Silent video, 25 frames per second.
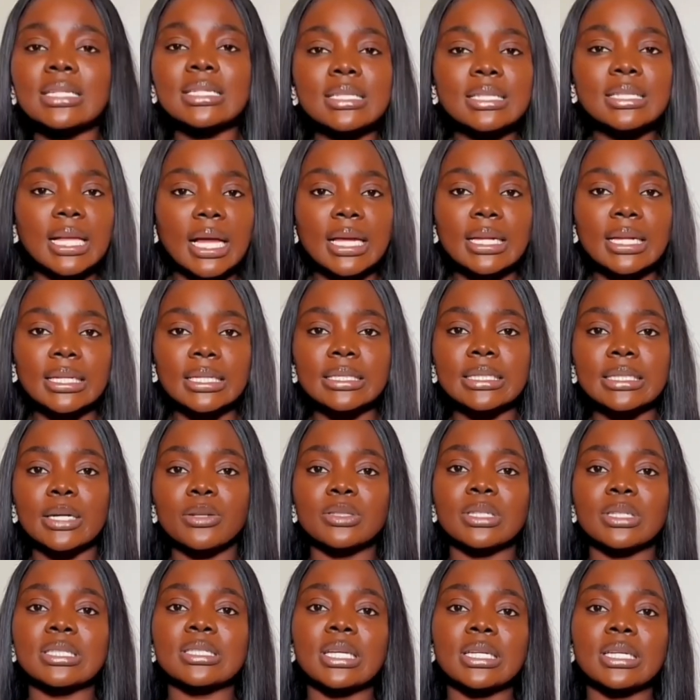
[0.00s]
styling,
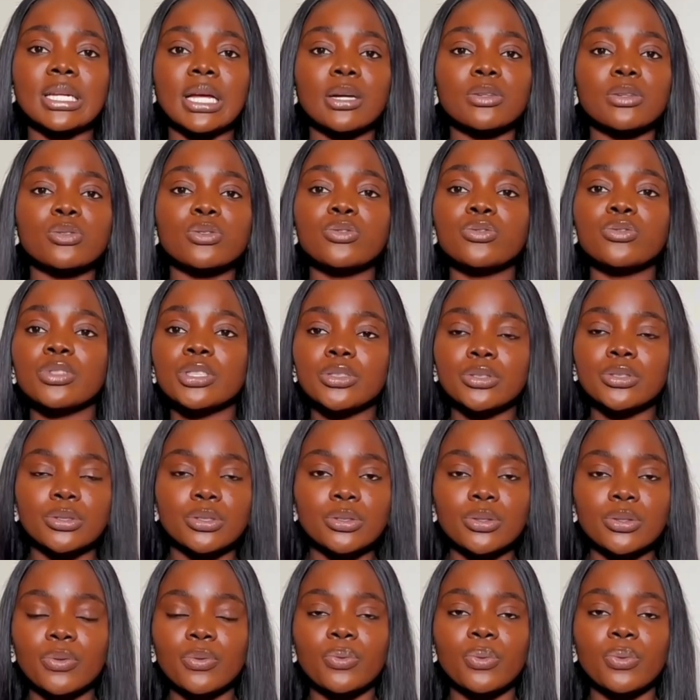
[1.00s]
understand how to dress
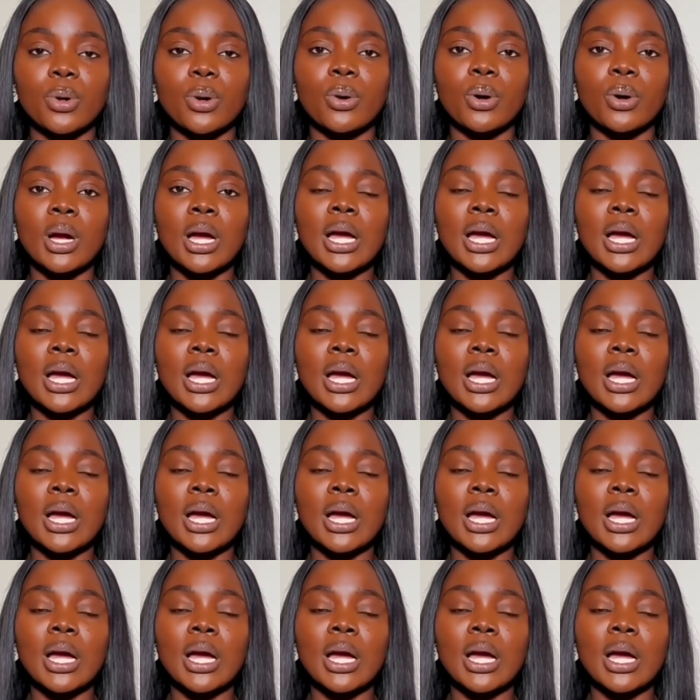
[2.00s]
yourself well.